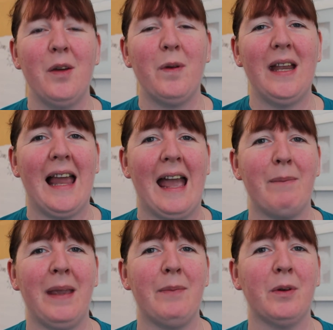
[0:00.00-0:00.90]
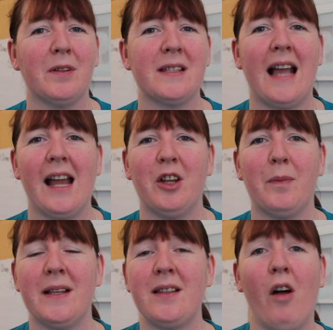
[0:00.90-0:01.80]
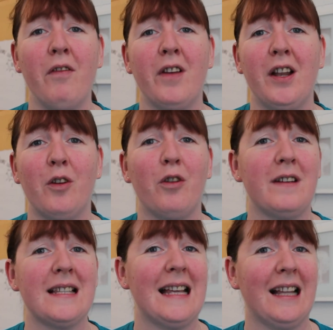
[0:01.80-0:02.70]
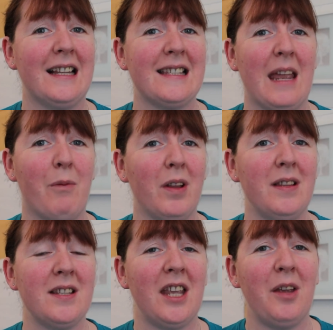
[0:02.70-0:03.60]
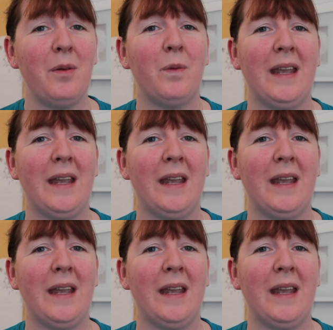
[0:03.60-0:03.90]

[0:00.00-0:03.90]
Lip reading: We let people sign up as often or as little as they want to.